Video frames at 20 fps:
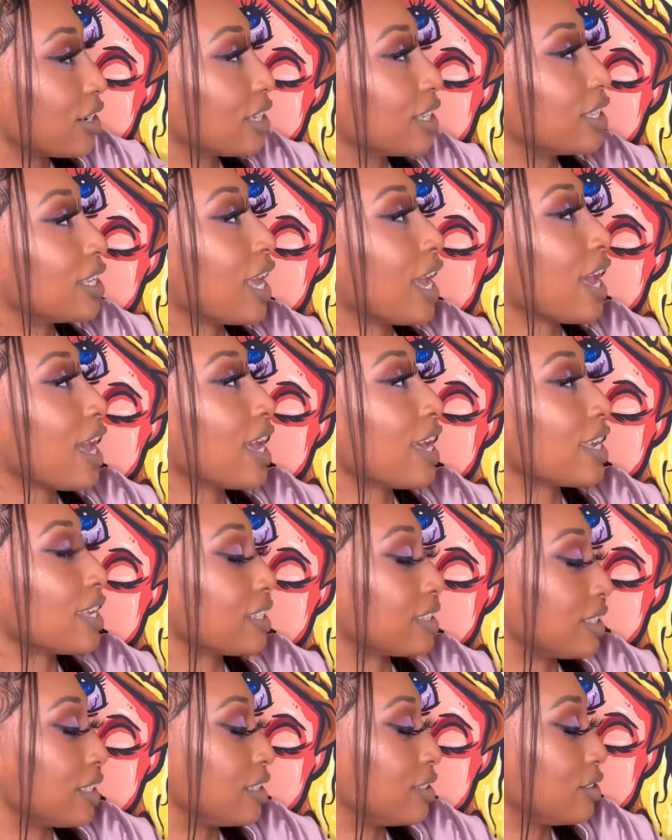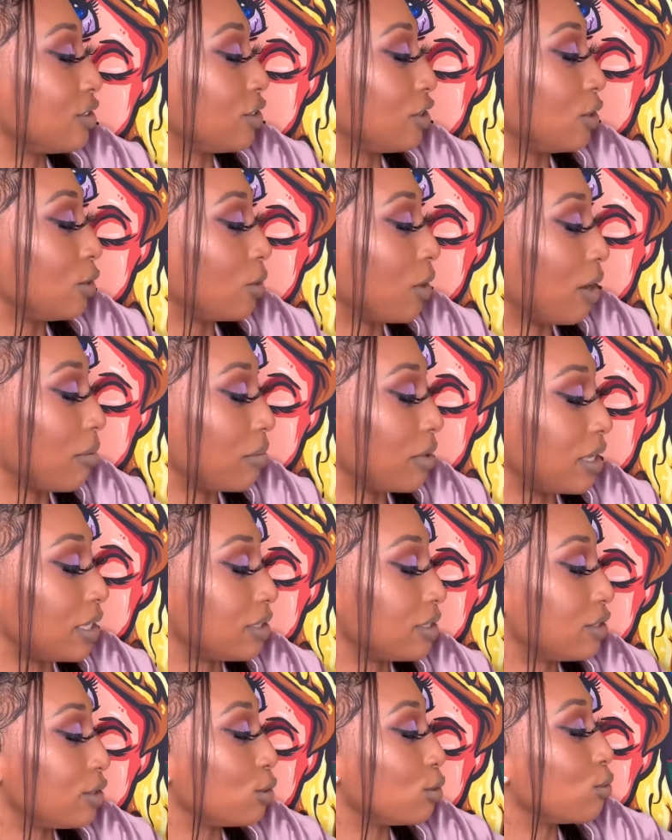Yes, Into You. I'm
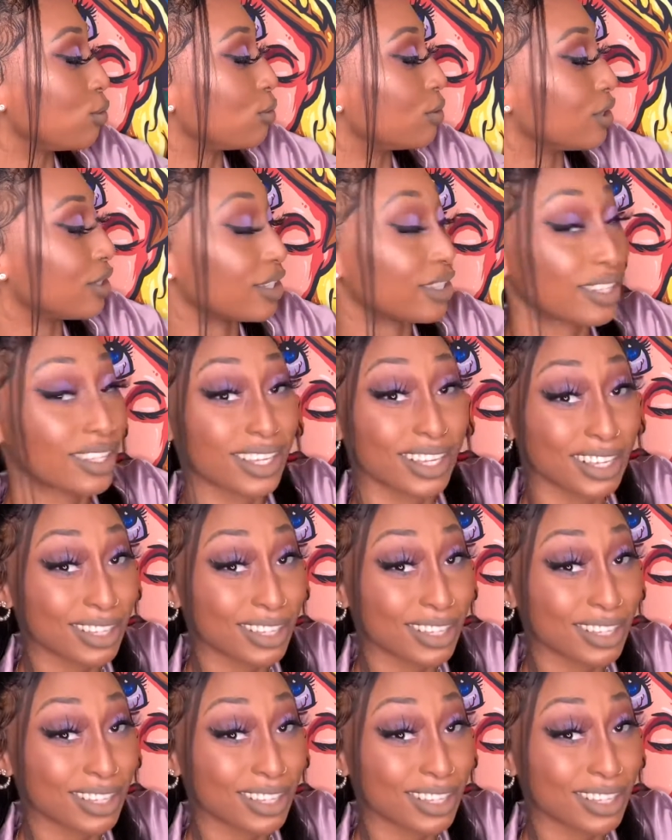into you.